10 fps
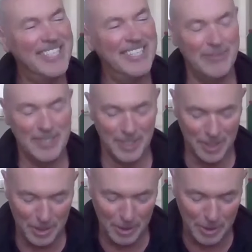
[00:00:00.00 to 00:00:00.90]
It was an
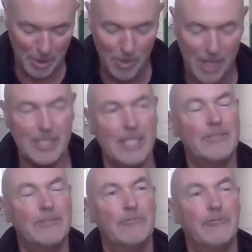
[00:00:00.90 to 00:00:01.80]
unusual
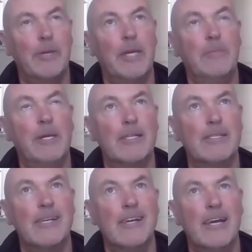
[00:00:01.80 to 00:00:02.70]
process for me
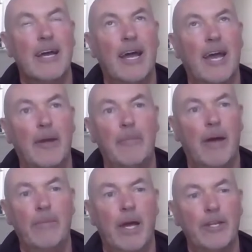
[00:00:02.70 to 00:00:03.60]
because
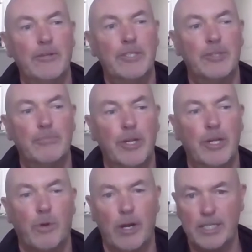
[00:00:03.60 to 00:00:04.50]
I'm not used to
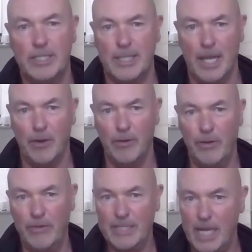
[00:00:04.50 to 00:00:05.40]
putting words together or
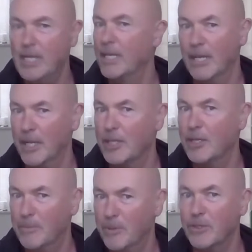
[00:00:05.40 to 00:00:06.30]
even technical on a
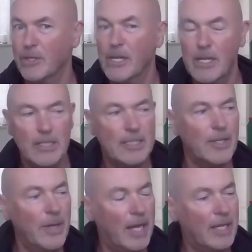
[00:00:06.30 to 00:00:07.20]
computer.
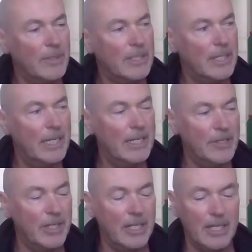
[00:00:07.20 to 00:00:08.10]
So like it was
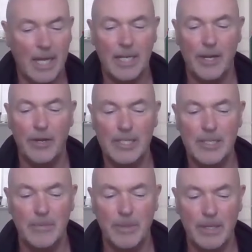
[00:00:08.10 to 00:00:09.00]
literally like learning
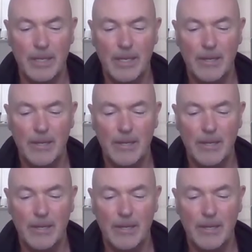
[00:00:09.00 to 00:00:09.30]
something